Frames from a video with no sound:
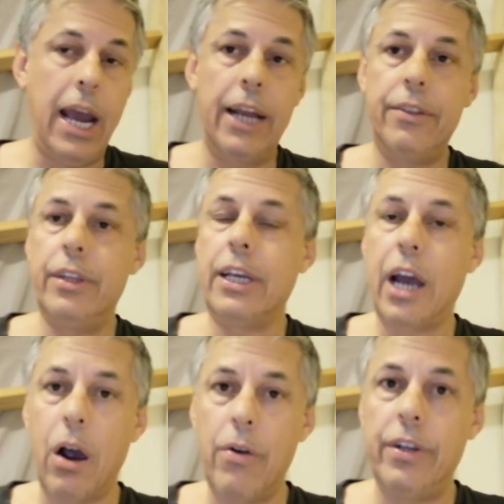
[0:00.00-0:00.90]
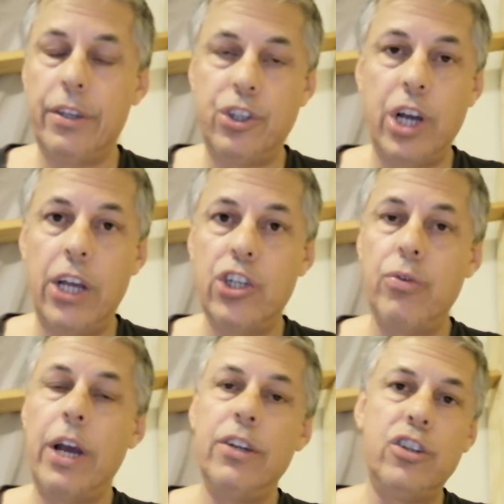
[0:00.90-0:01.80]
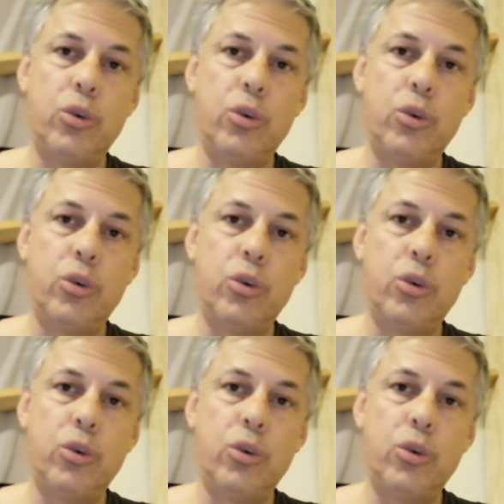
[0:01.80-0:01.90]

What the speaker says: at the current exchange rate,